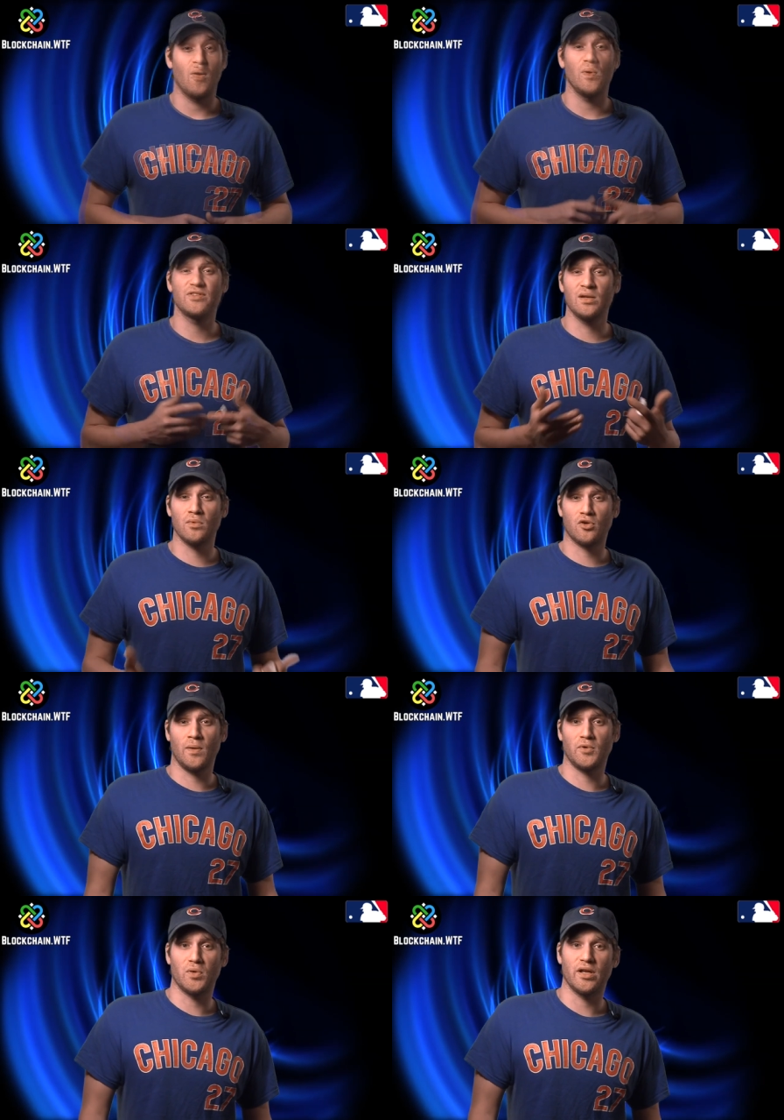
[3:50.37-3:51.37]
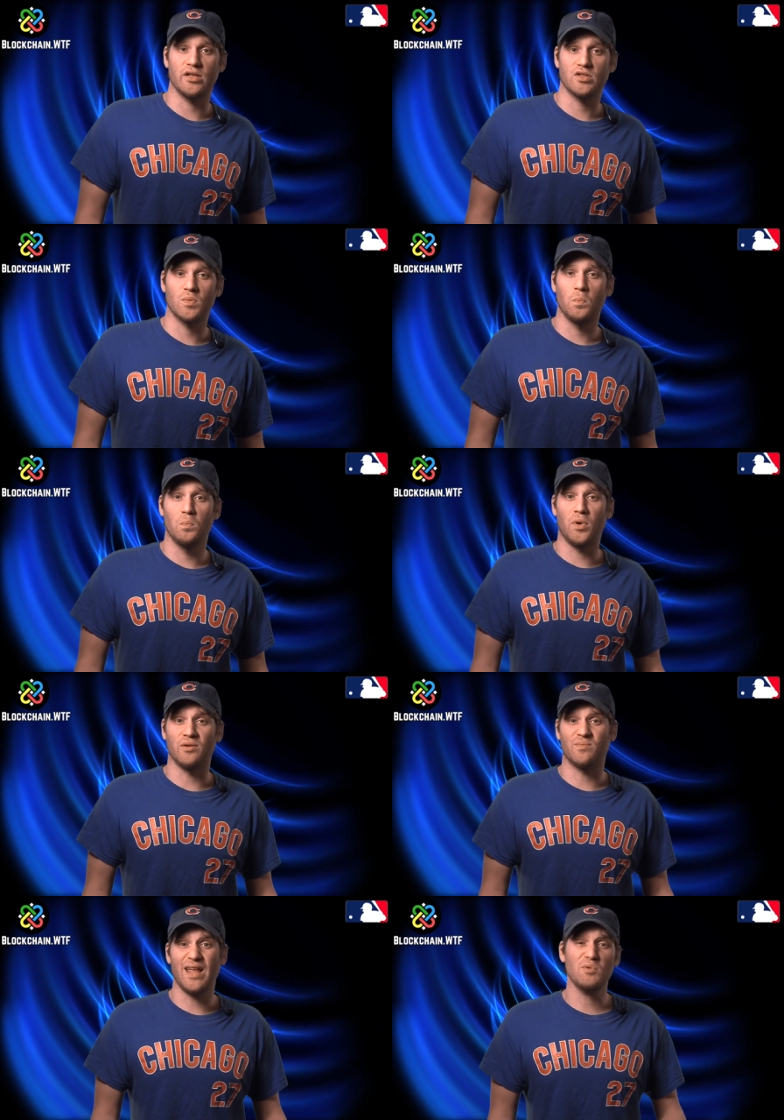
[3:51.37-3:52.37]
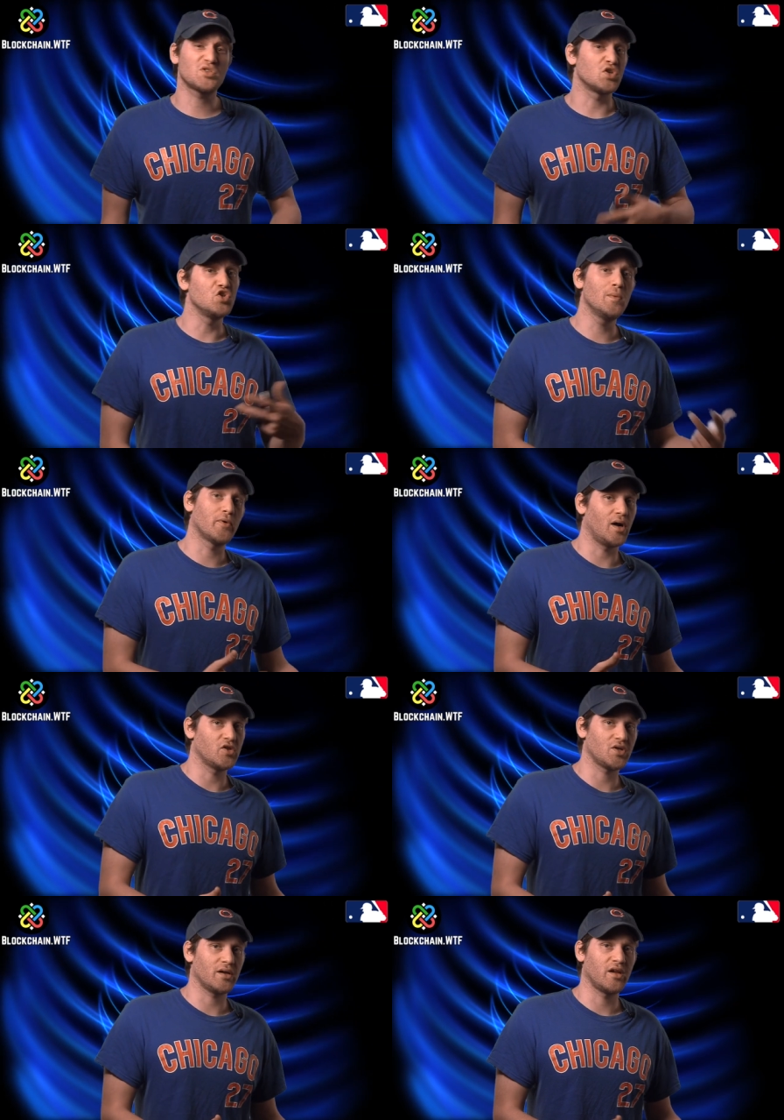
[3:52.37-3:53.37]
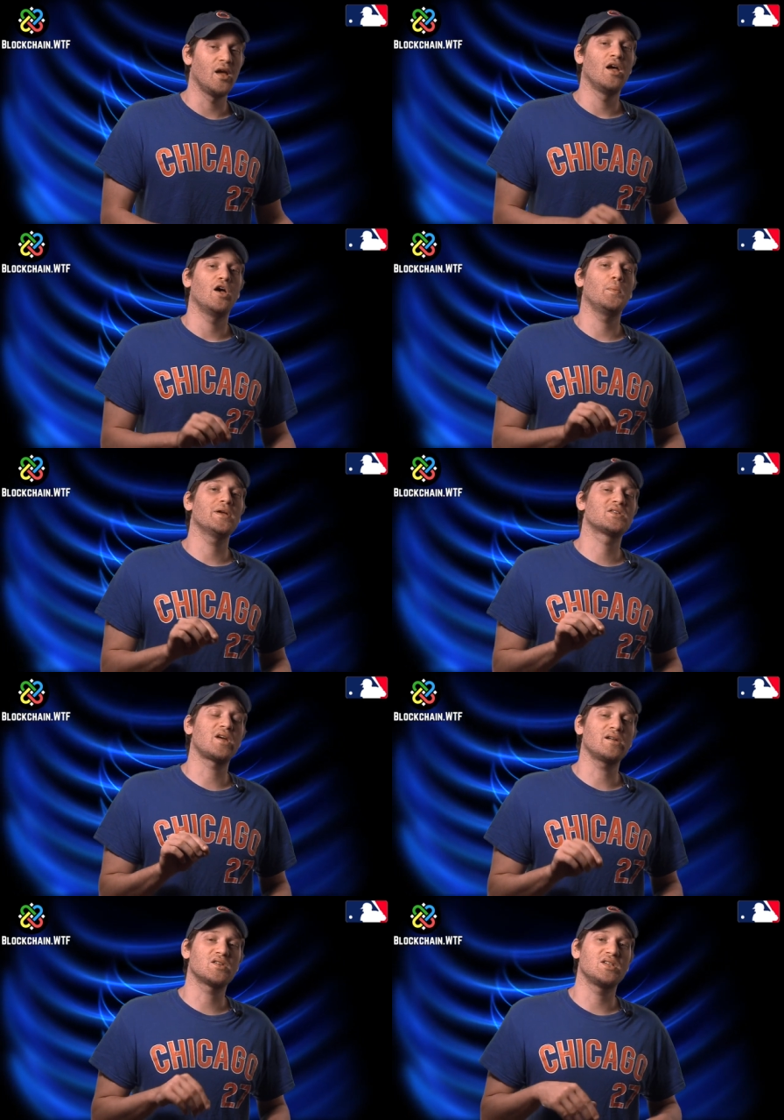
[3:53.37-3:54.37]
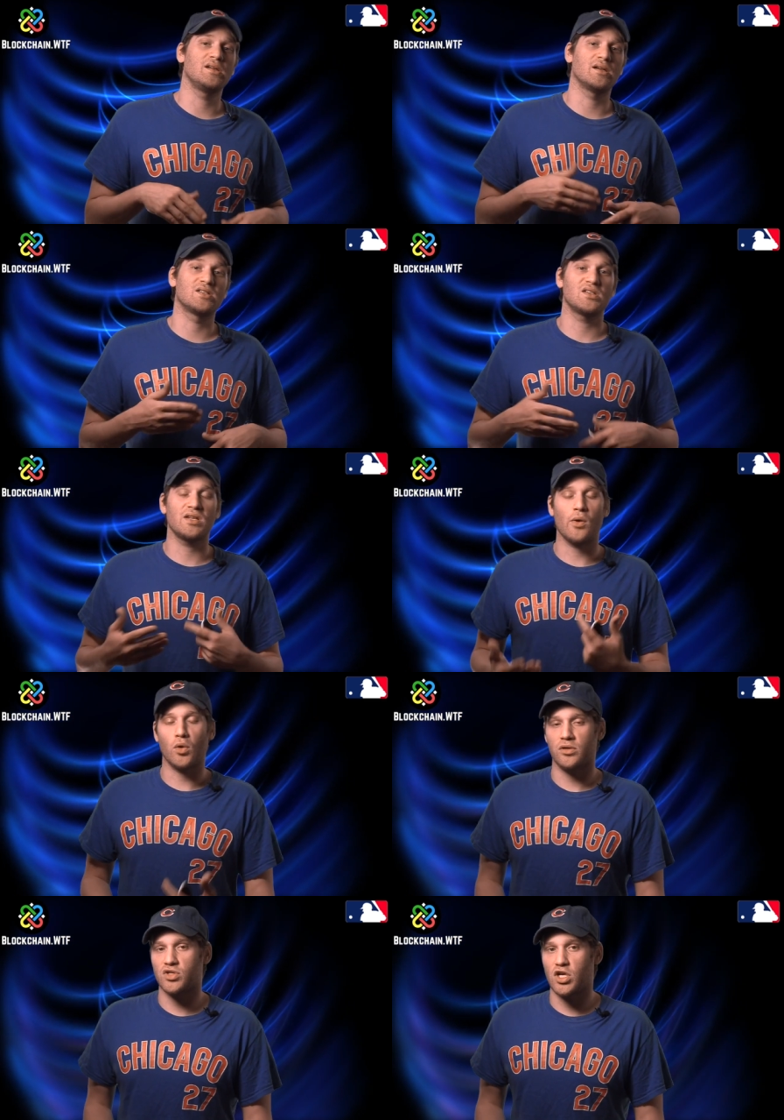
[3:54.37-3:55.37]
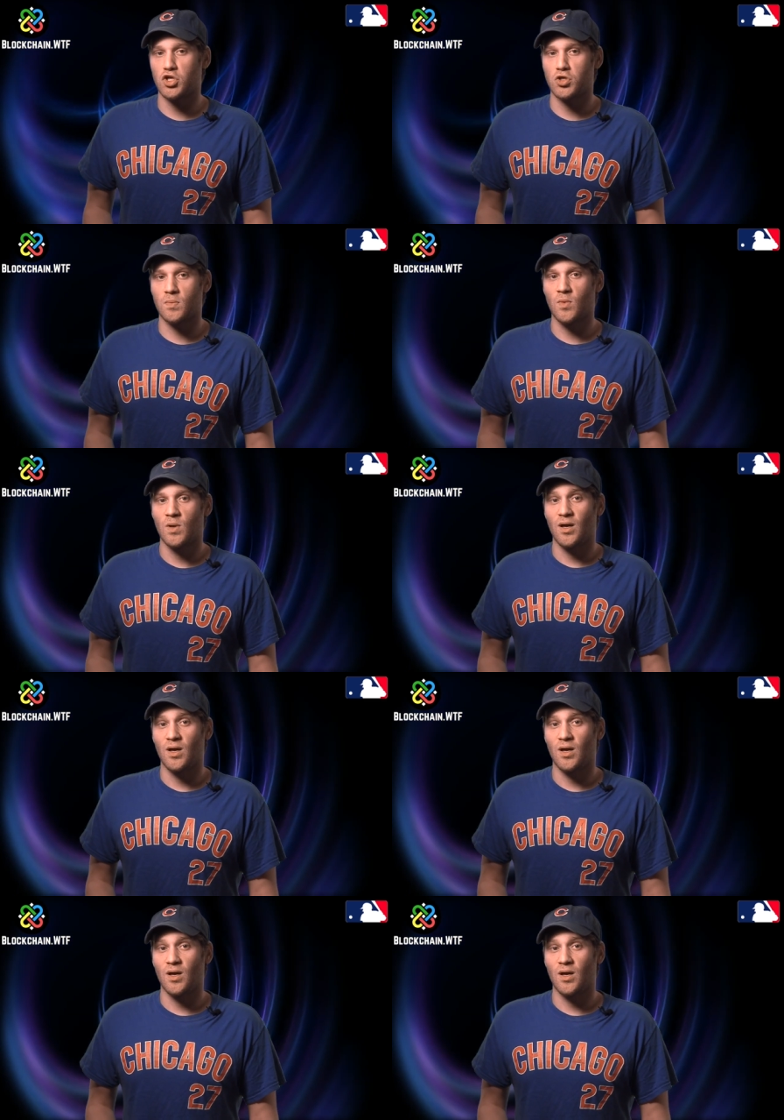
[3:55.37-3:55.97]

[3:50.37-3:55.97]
We've seen it with CryptoKitties, but that was a new project. It'll be exciting to see an existing organization